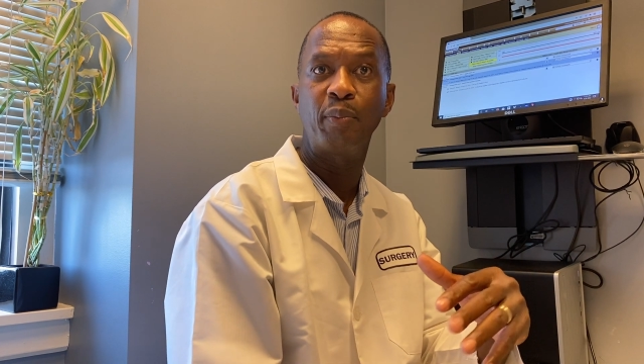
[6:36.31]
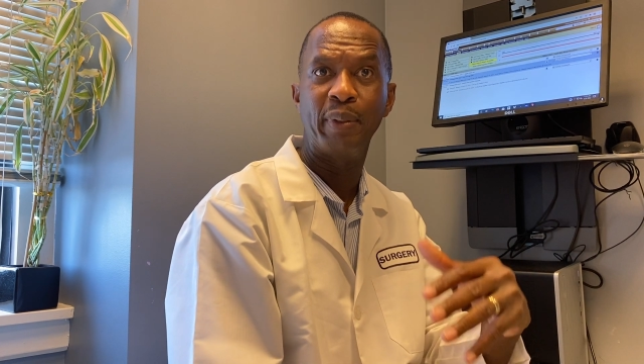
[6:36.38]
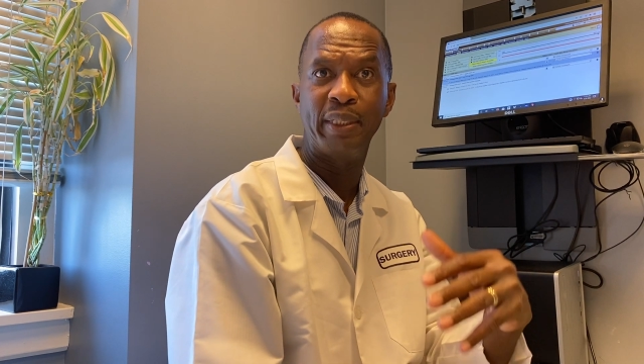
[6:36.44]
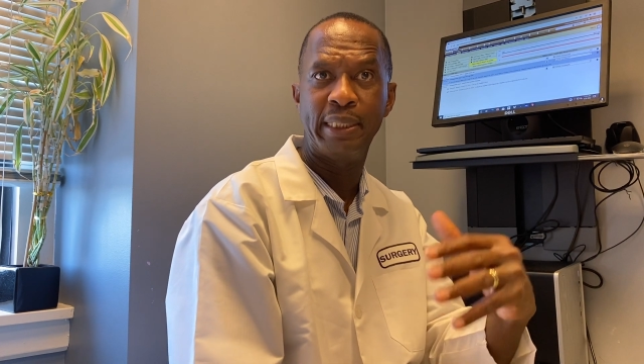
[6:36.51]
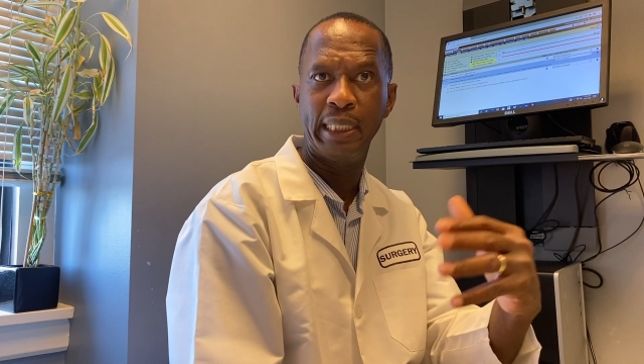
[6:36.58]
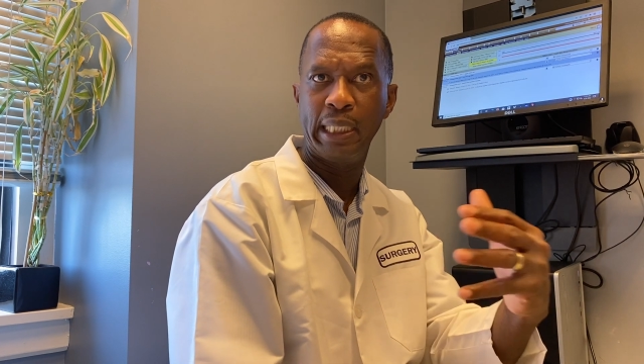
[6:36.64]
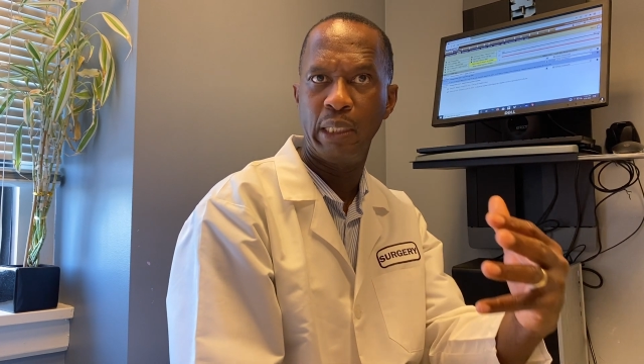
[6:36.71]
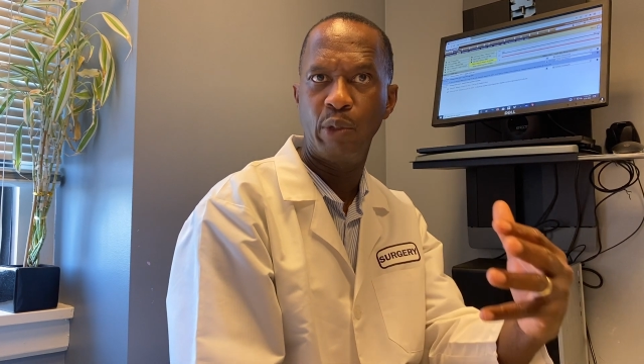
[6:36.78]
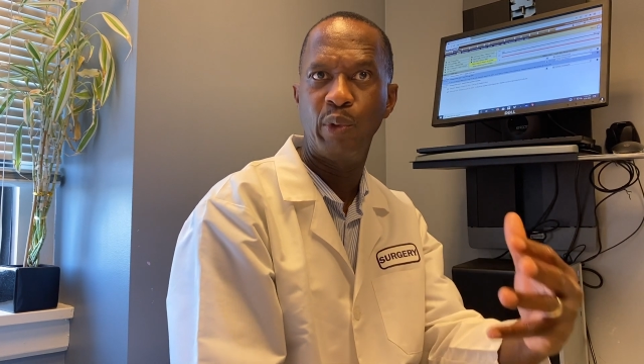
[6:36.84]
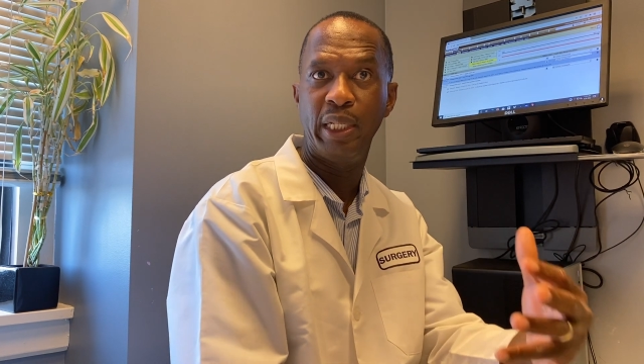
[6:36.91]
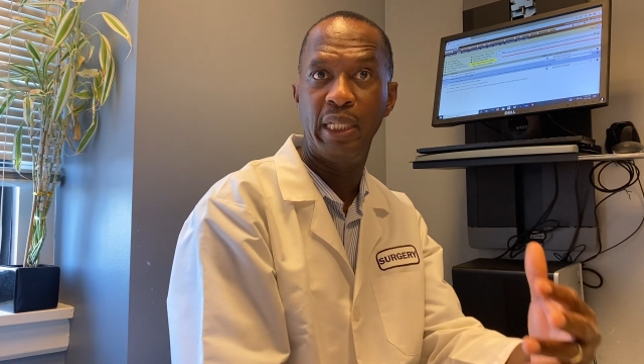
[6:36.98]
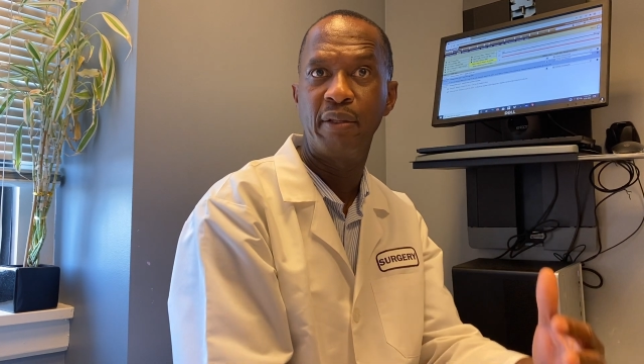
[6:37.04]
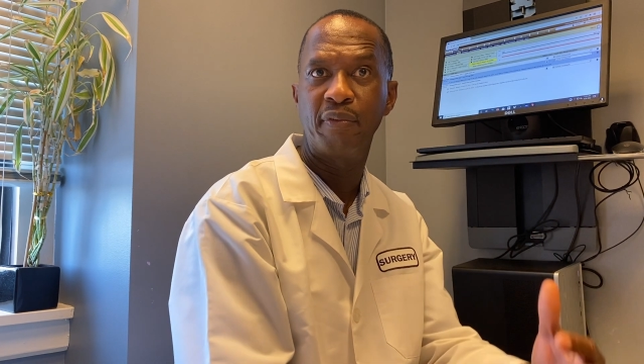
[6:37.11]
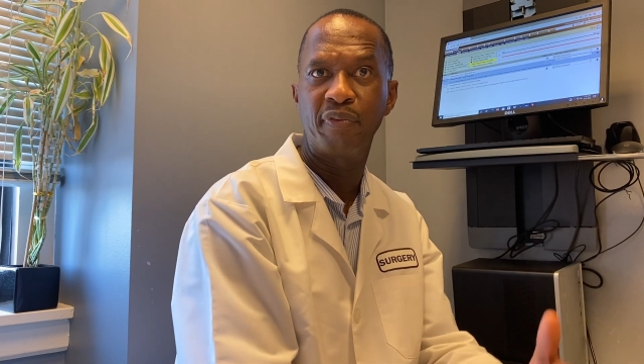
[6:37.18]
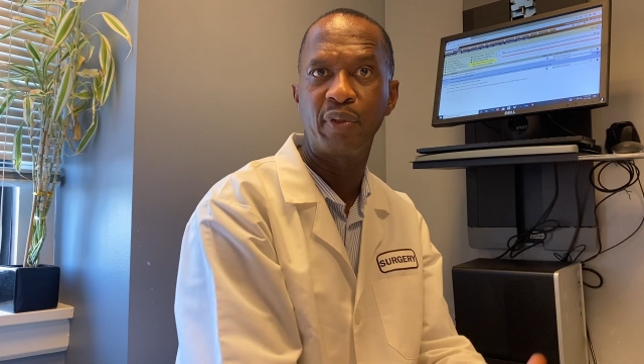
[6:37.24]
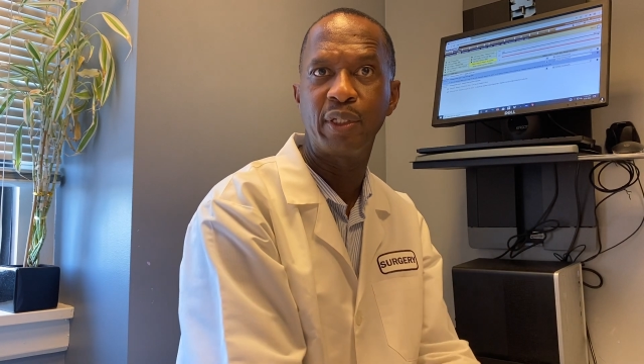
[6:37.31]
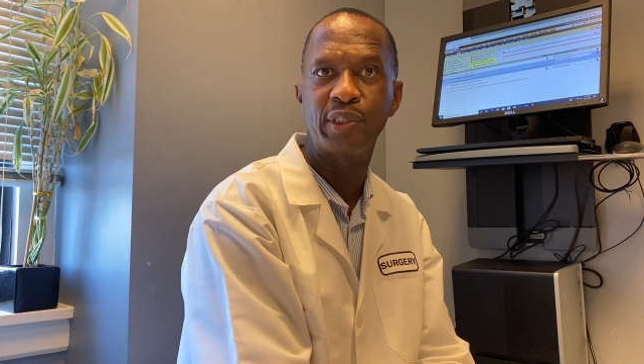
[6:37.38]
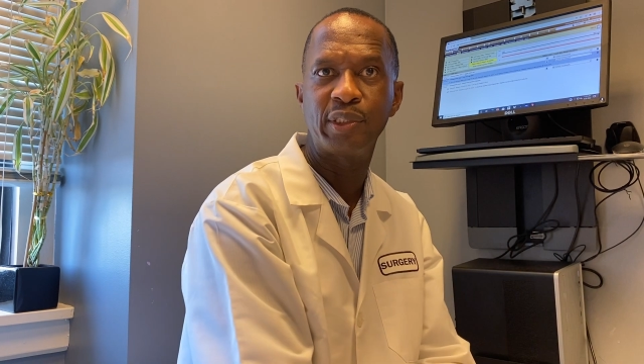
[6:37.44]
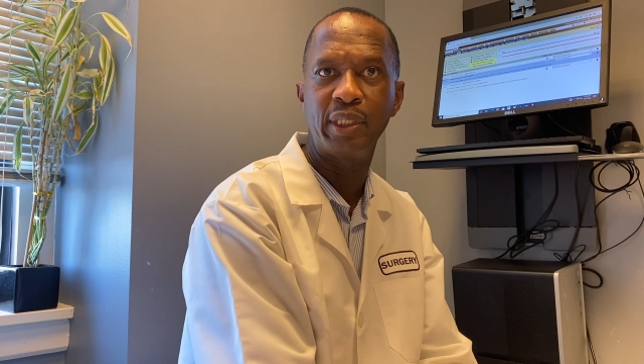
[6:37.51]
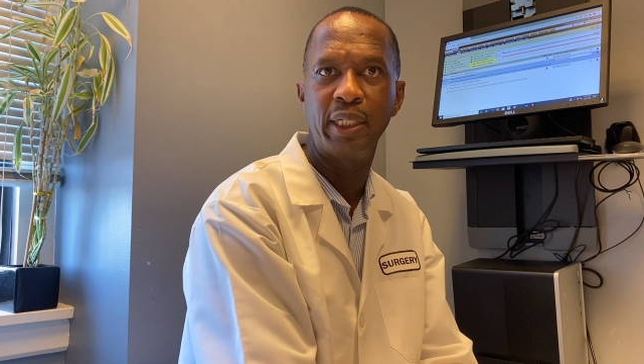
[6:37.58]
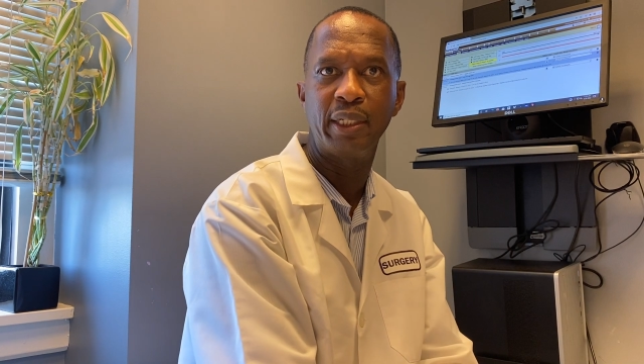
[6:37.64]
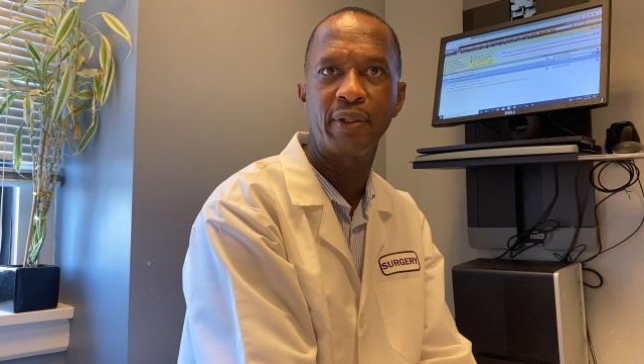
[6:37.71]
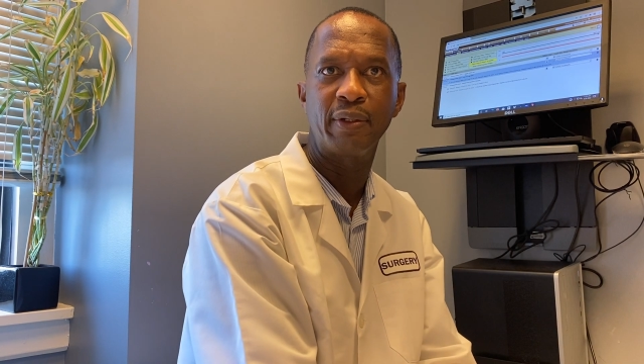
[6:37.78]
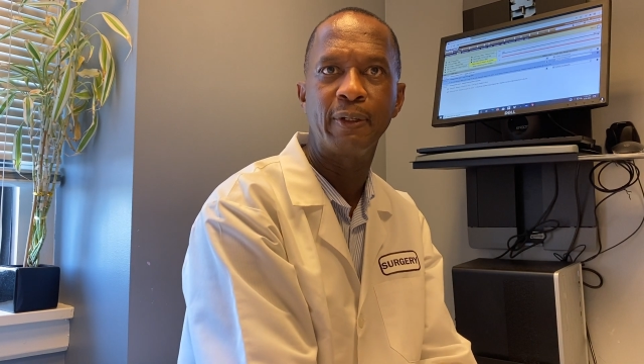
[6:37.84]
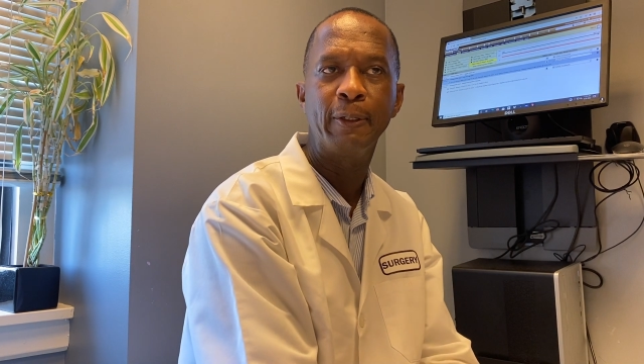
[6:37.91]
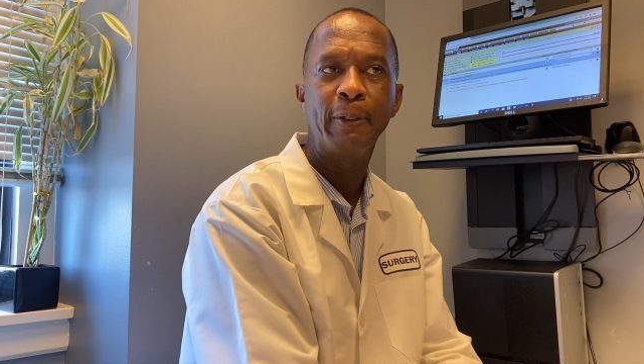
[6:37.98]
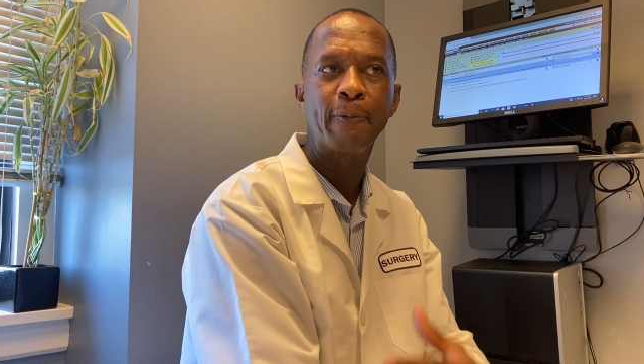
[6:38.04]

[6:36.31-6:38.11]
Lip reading: in particular within the first year,